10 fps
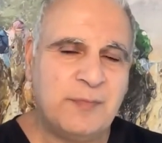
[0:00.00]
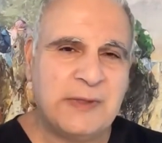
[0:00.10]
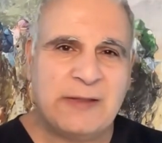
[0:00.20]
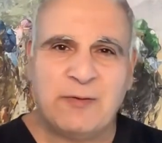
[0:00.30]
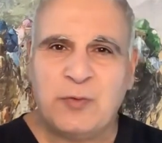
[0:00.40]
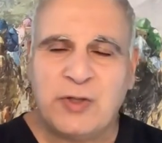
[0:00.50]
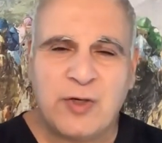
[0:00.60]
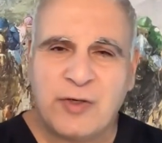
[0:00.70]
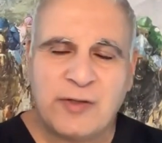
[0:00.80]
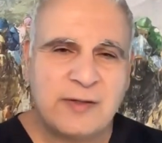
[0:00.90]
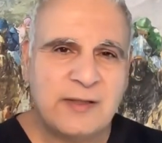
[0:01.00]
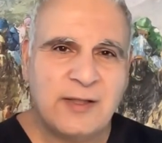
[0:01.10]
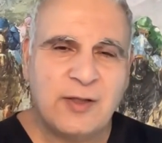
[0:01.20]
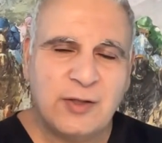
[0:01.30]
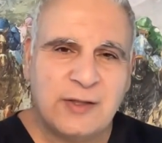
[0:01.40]
but we are
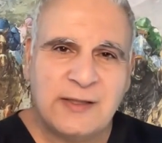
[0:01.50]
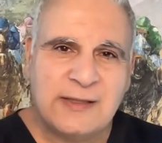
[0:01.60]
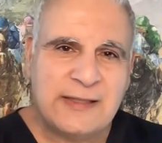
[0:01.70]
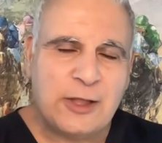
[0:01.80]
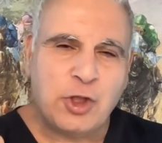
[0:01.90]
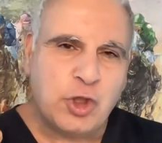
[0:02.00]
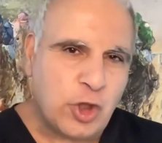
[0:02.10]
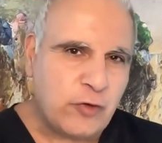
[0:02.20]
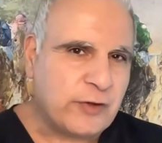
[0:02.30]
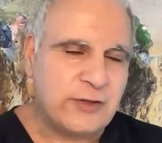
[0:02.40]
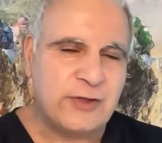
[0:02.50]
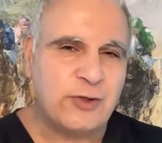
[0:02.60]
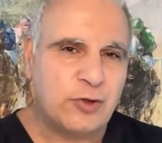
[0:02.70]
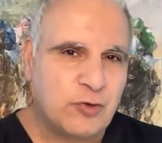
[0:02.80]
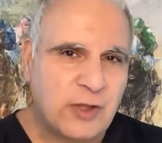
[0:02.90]
encouraged
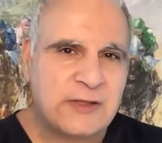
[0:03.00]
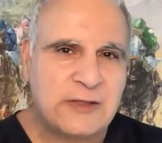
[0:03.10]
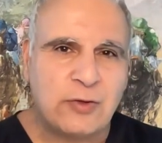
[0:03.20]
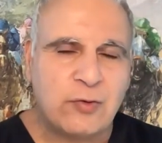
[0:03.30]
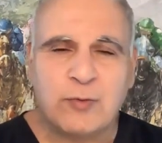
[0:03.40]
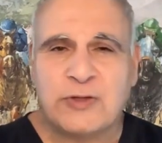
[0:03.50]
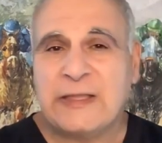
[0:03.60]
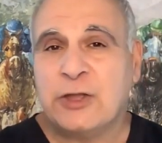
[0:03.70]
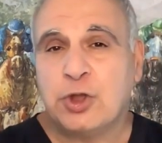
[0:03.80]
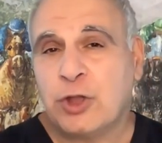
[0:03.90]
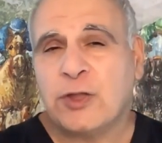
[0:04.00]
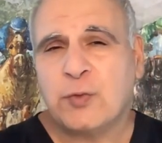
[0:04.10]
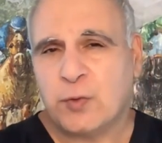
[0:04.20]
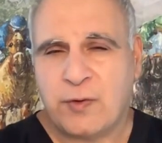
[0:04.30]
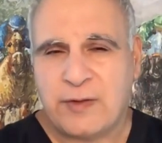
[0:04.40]
to trust in the Lord because he's
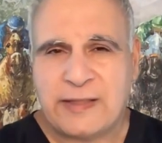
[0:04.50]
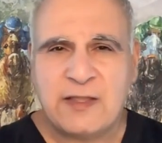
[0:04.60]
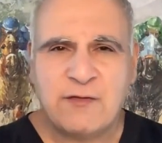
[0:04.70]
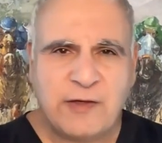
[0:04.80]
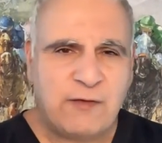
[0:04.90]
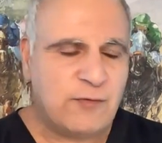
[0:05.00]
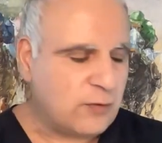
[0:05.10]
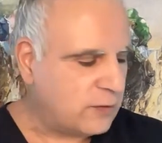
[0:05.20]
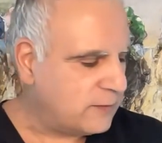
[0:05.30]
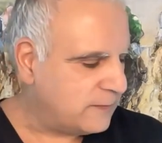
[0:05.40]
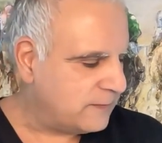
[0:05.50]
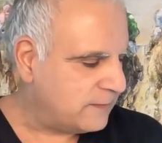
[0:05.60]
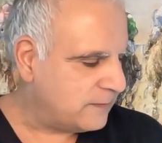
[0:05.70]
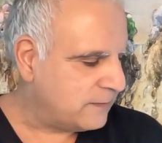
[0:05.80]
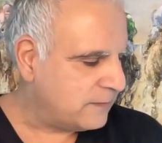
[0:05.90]
trustworthy, he's faithful.
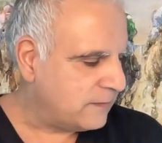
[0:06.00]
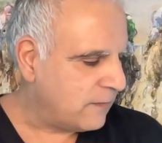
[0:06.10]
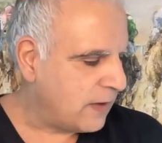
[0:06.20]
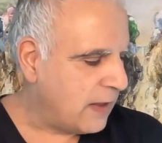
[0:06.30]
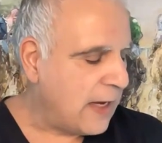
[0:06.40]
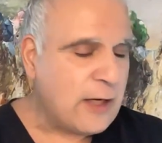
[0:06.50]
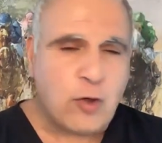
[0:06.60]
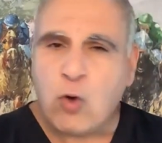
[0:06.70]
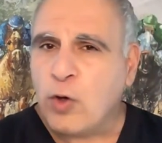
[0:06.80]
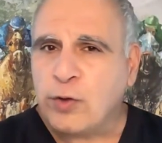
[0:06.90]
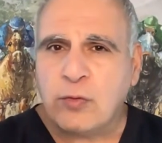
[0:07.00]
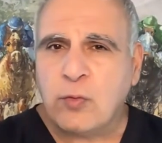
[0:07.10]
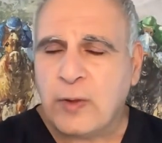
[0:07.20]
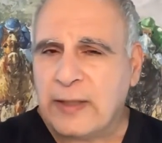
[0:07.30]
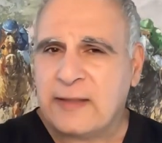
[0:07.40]
And in all your
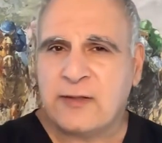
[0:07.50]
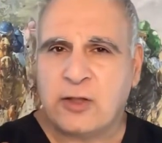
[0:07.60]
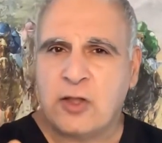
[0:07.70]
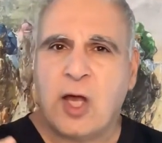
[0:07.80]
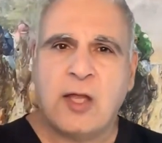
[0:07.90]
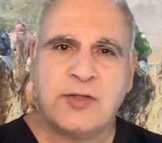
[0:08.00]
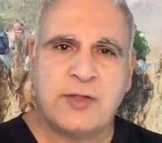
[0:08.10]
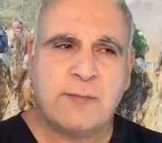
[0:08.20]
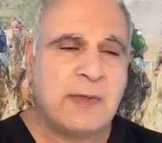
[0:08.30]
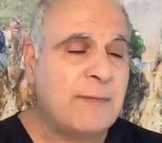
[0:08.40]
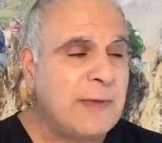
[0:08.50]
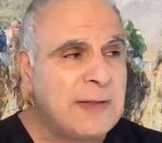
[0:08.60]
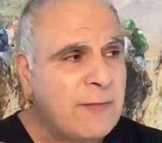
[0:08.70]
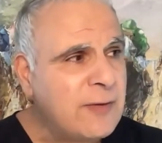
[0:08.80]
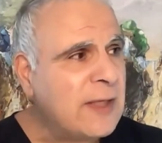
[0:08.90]
ways, acknowledge him. That
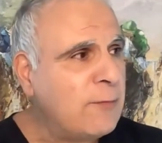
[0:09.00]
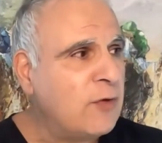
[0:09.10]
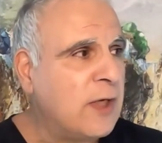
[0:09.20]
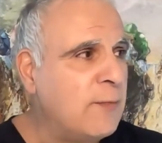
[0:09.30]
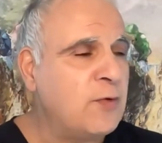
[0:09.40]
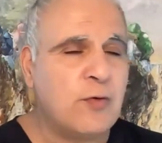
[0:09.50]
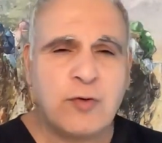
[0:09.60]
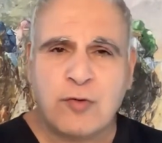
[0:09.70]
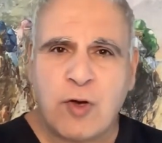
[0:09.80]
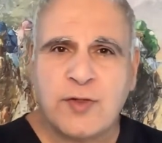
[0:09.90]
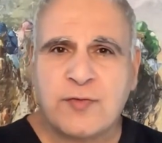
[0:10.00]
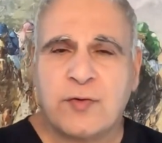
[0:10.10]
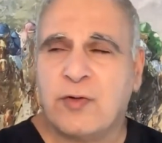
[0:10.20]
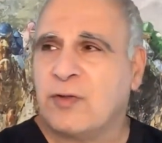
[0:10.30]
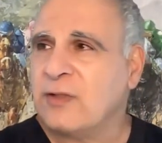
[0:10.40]
means every time you come to a
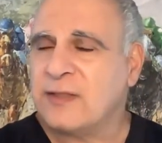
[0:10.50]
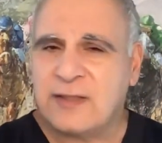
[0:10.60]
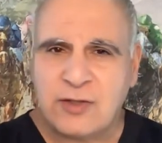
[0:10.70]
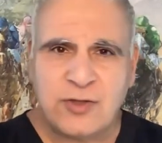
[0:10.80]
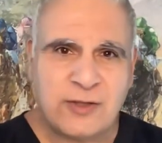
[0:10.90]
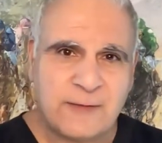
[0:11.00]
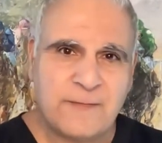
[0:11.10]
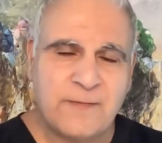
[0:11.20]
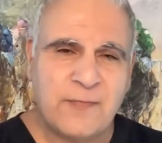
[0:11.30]
crossroad or a decision,